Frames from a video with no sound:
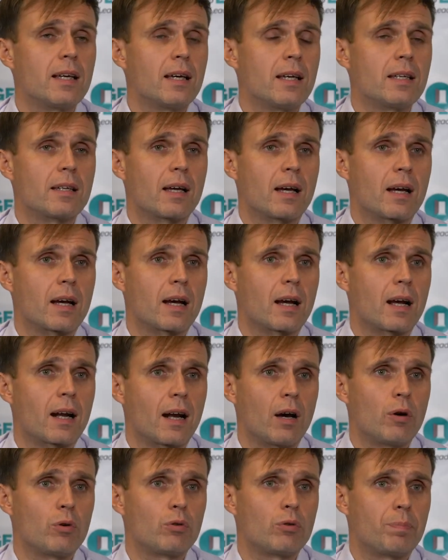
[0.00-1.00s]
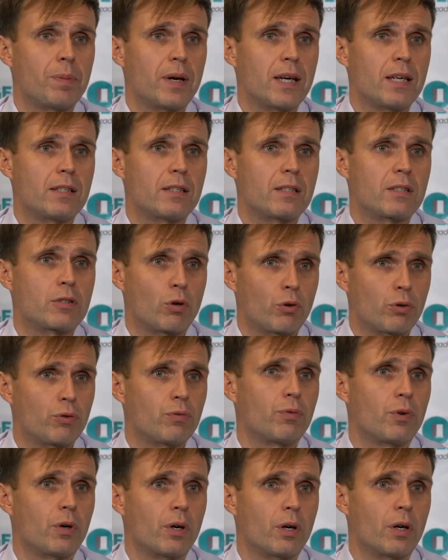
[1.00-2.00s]
is a cloud-based
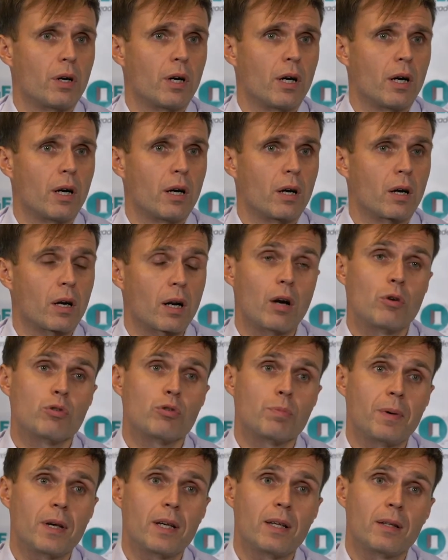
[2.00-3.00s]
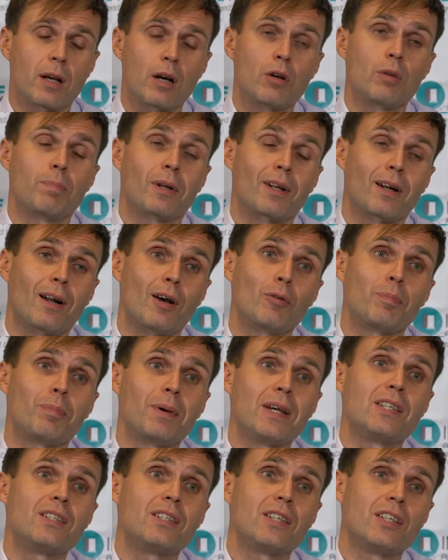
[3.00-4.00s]
software, uh,
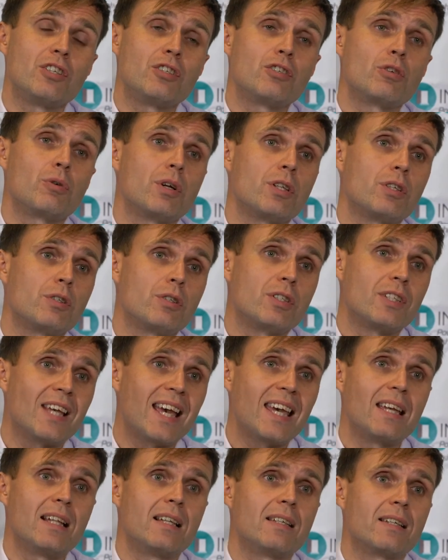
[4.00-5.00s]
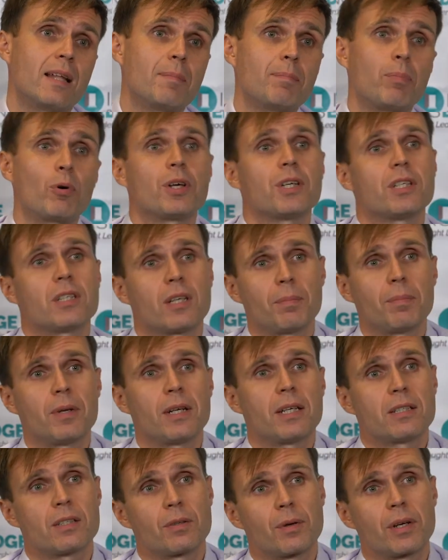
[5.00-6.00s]
cloud-based insurance sales and policy
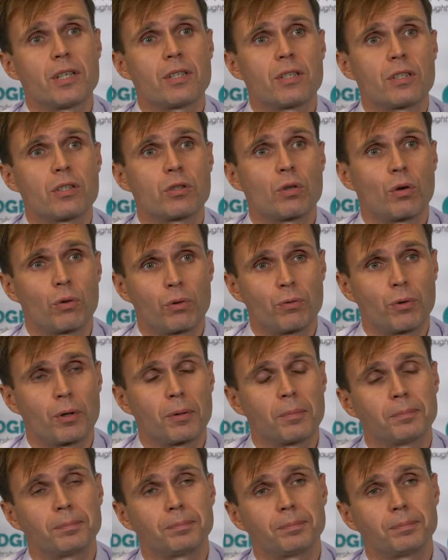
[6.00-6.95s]
administration software.